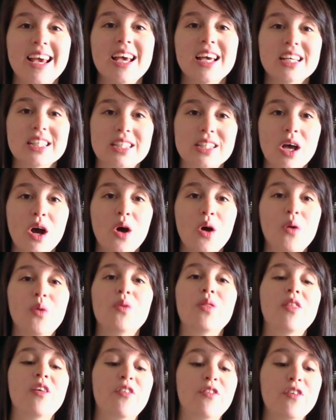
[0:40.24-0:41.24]

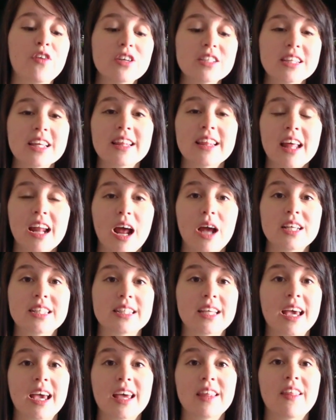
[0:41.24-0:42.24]
So the first thing that I
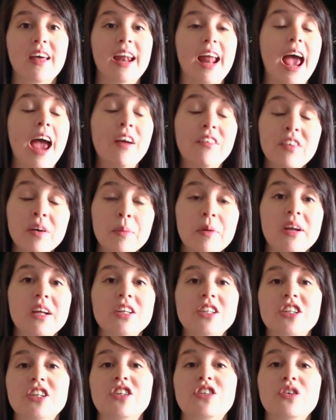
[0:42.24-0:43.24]
say that everybody
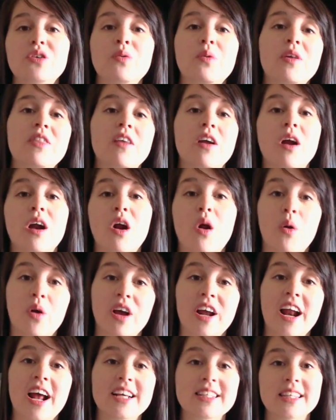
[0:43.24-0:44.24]
should do when they're
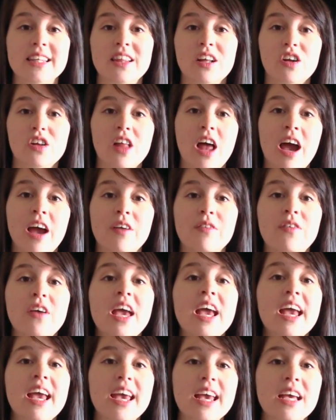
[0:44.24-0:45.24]
organizing their life
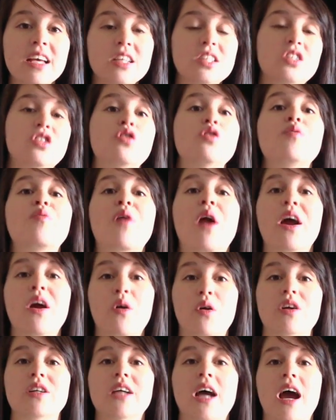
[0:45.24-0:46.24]
is to
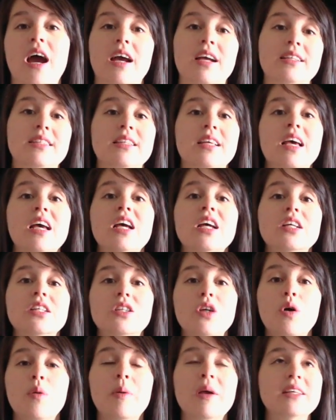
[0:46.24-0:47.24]
prioritize.
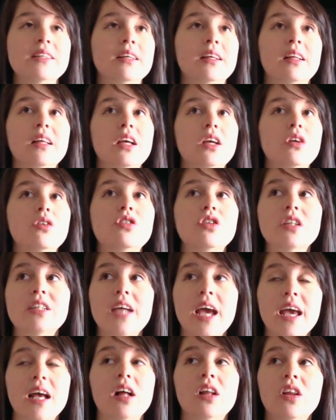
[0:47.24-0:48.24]
So basically you should
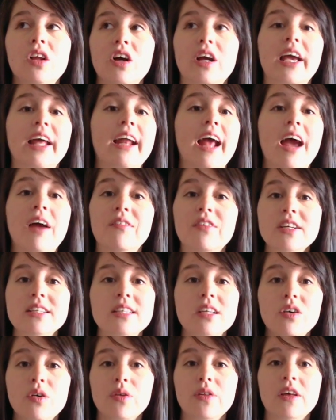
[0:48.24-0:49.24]
take a look at every
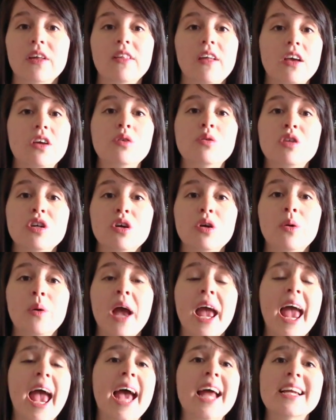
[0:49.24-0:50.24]
single thing that you do
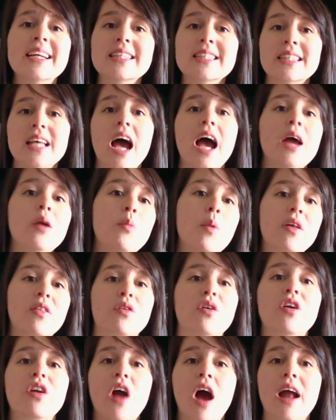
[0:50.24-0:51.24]
and decide
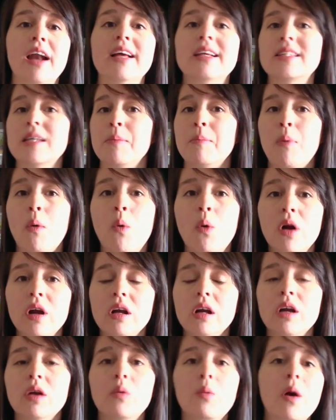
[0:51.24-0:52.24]
whether or not it's
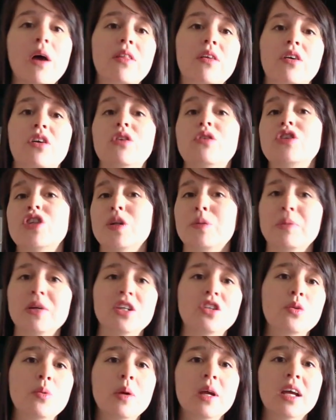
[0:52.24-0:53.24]
important, whether you should be
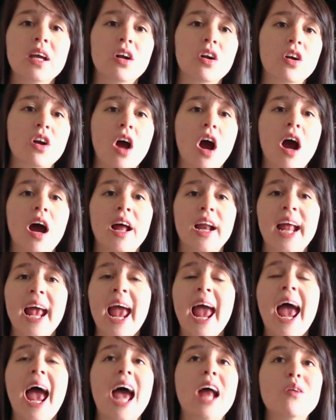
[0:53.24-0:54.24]
doing it or not,
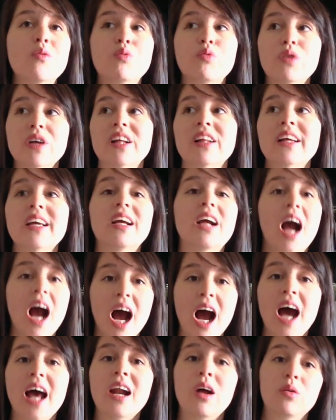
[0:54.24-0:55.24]
and really
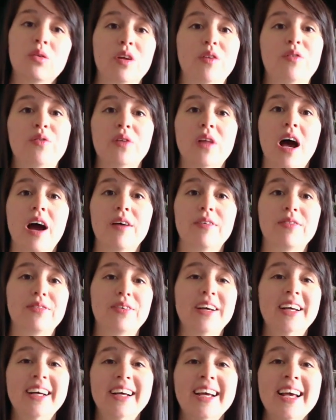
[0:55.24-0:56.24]
cut out the fluff.